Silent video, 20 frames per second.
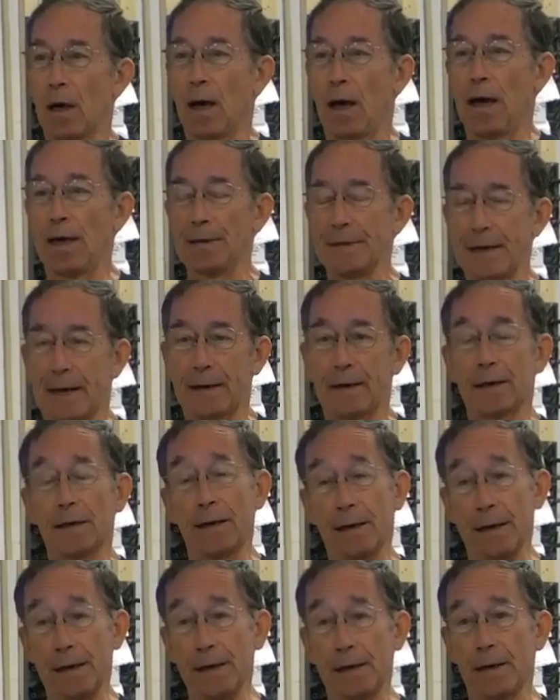a
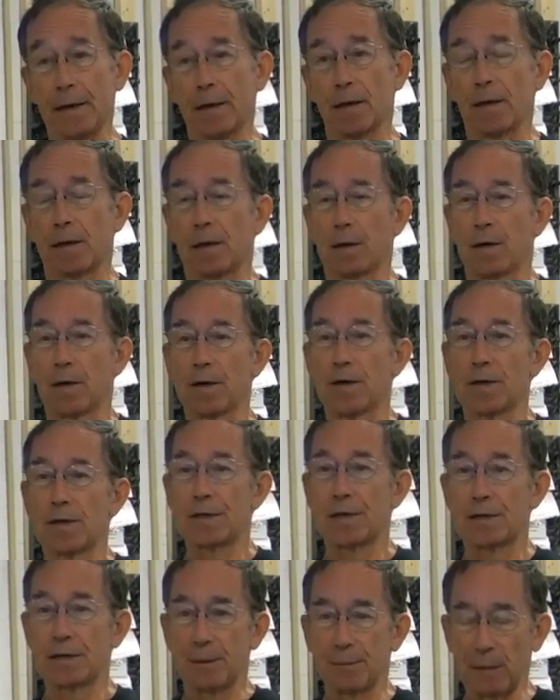technique
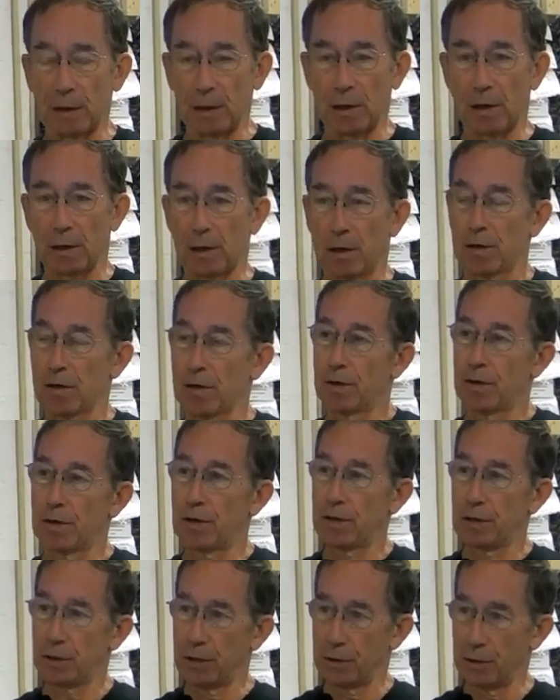similar
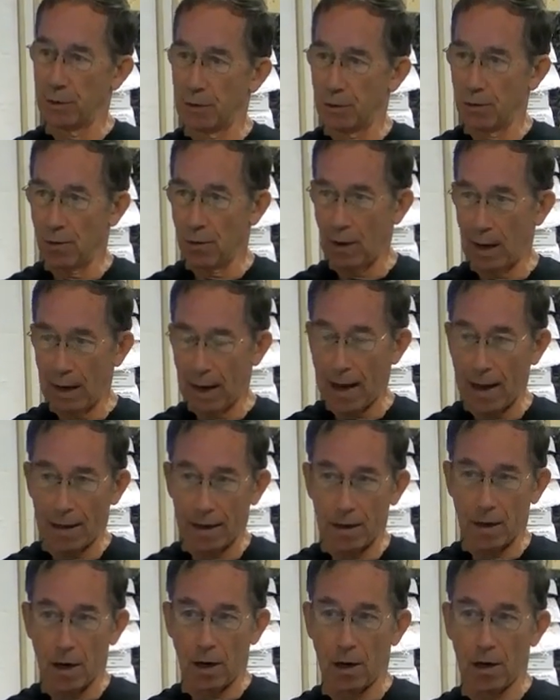to what I had
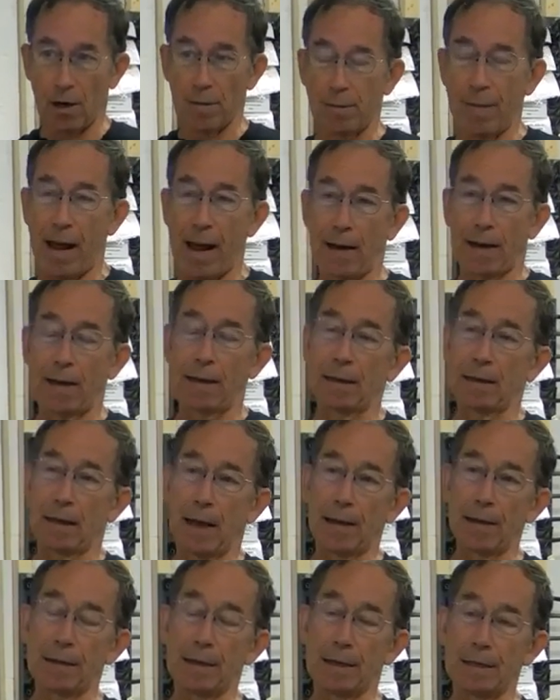heard back in the
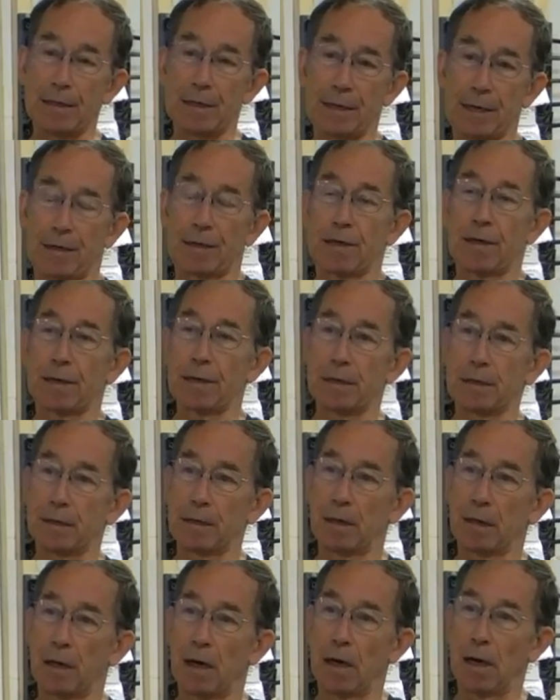1960s
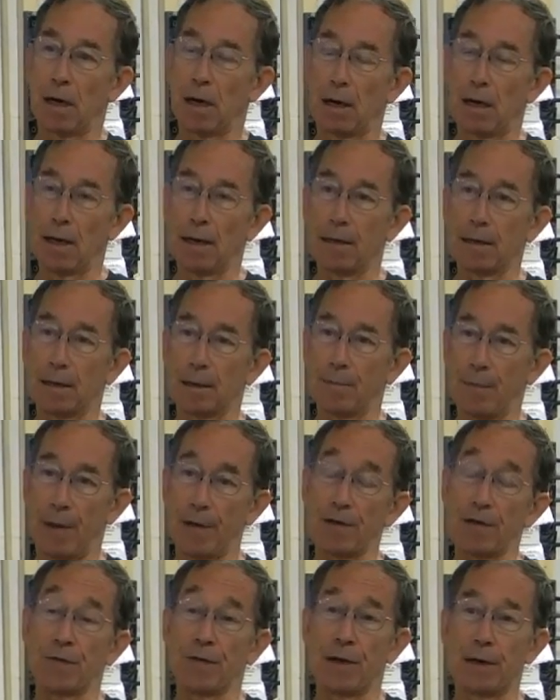uh, in the
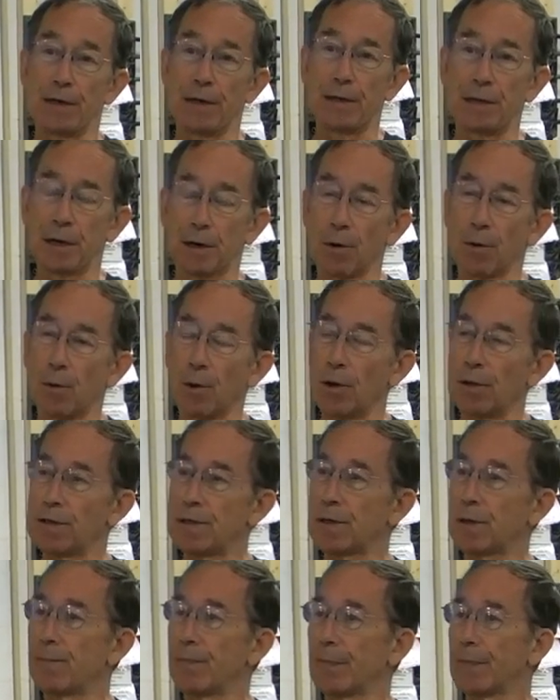Pennsylvania deer woods.
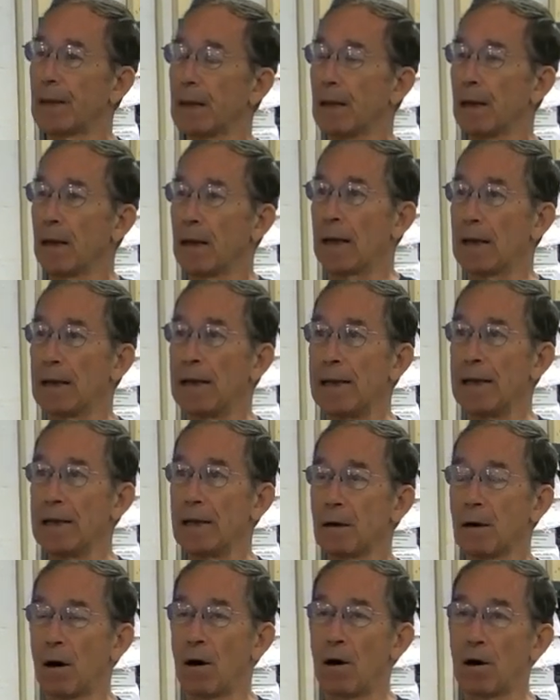And he
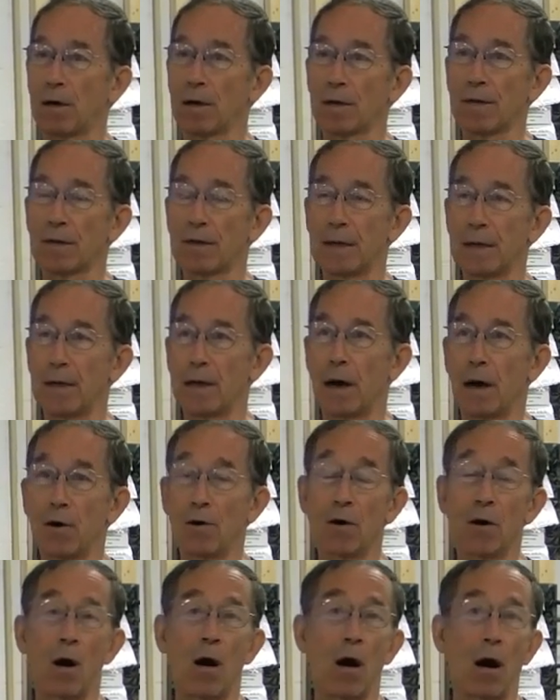called it the
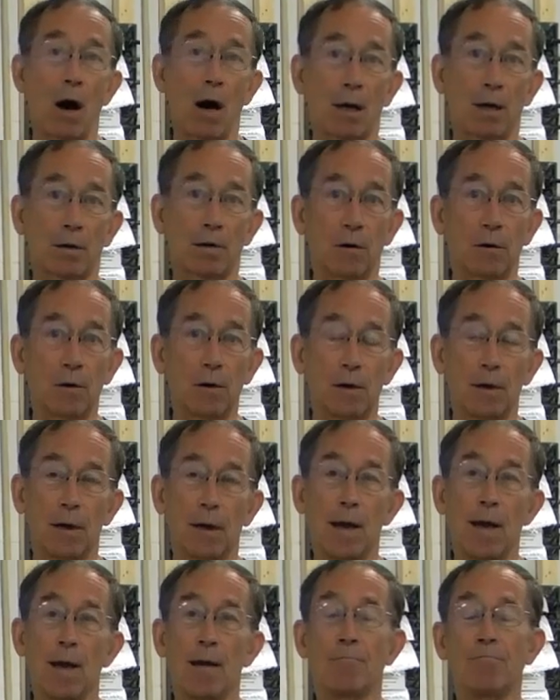O'Connell
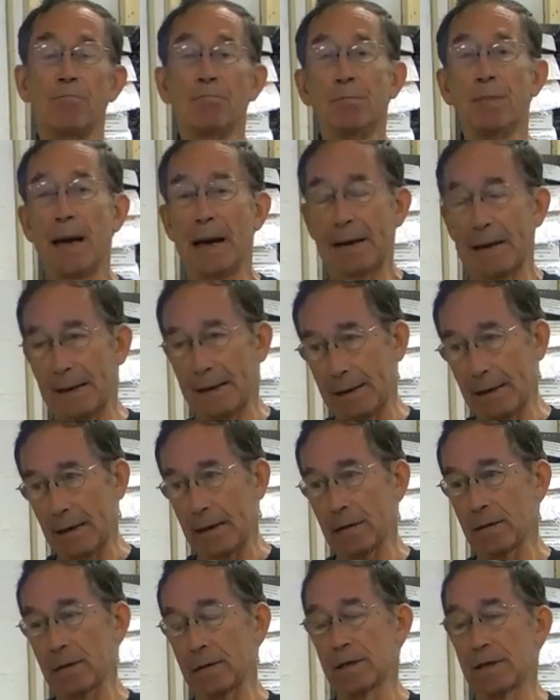bedding
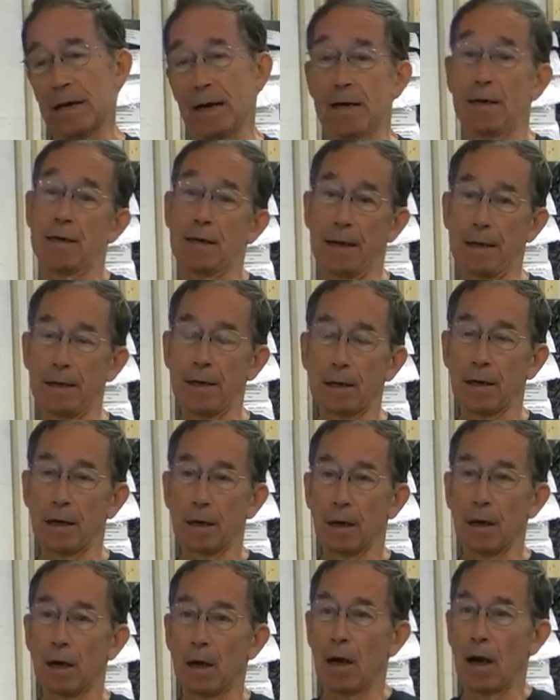technique.
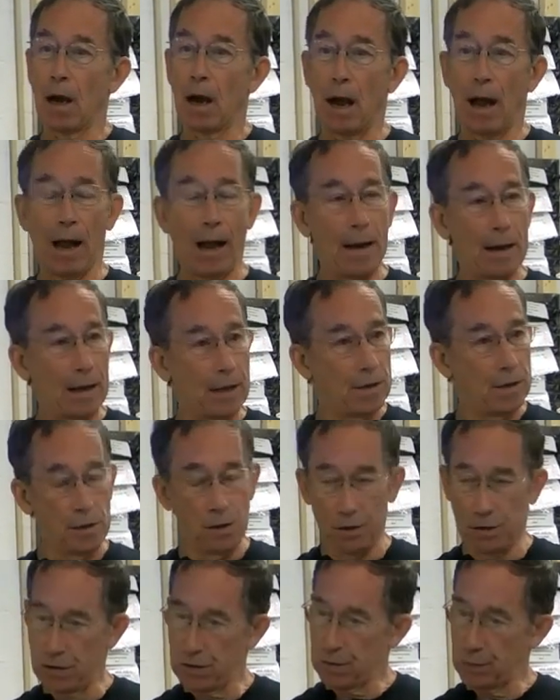And it
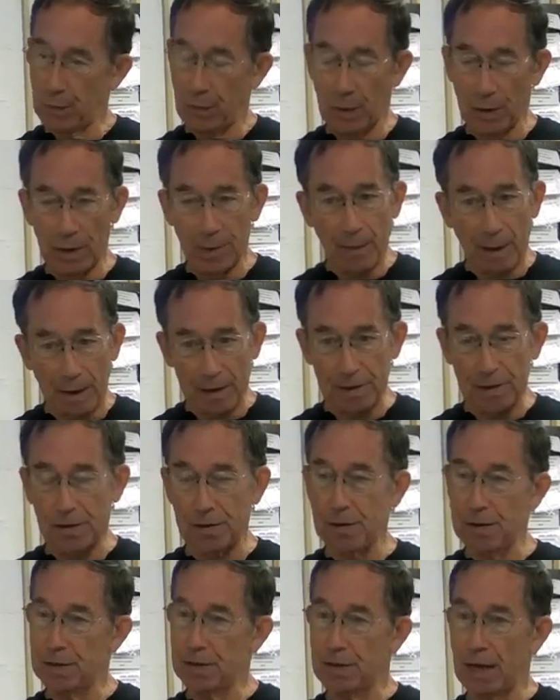used pretty much
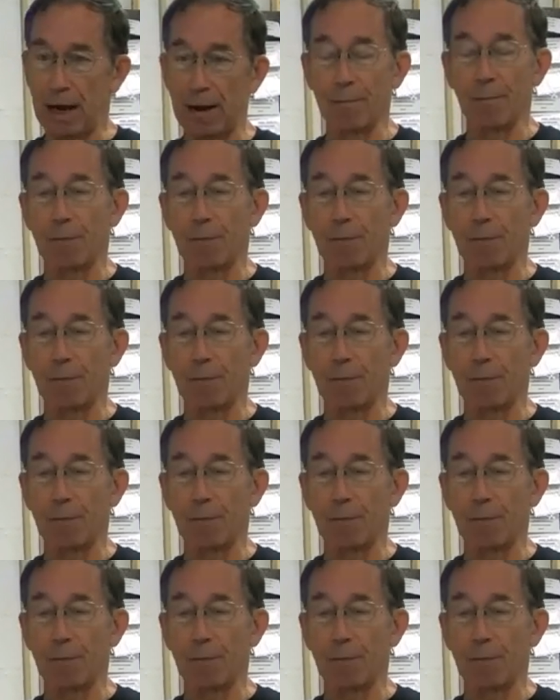the same